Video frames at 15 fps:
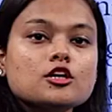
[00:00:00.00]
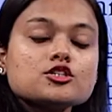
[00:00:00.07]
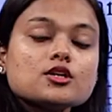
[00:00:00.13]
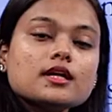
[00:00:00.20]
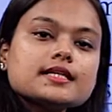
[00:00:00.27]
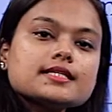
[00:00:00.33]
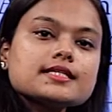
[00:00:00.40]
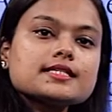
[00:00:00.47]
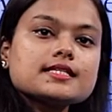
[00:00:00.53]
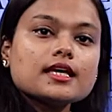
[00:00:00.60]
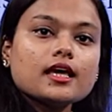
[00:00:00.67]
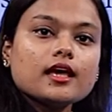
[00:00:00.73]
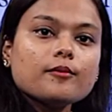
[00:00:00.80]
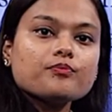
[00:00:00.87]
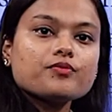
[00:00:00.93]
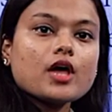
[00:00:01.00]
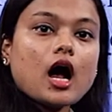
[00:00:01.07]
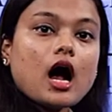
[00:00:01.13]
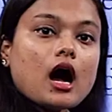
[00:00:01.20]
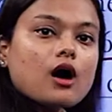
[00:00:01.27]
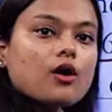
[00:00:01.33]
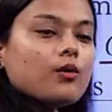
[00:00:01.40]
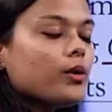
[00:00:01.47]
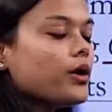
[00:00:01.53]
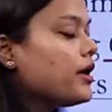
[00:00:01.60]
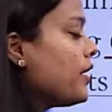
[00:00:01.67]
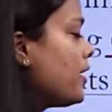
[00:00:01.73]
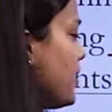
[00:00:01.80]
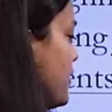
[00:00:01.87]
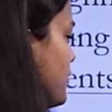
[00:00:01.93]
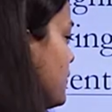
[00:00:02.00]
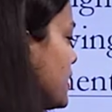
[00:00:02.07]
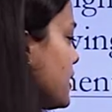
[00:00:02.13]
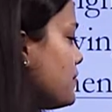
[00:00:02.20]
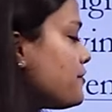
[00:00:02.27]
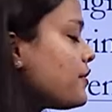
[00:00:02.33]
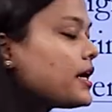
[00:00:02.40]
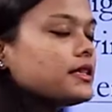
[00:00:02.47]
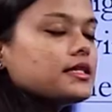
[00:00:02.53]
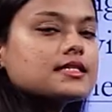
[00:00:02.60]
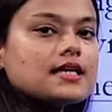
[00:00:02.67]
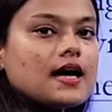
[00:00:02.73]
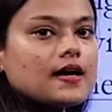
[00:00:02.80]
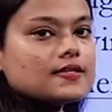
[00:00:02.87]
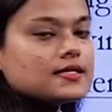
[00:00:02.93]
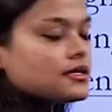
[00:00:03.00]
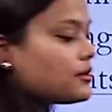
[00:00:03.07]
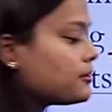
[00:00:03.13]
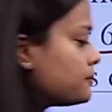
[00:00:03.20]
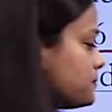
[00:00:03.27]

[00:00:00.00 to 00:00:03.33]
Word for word: So, let us see how we can find this answer.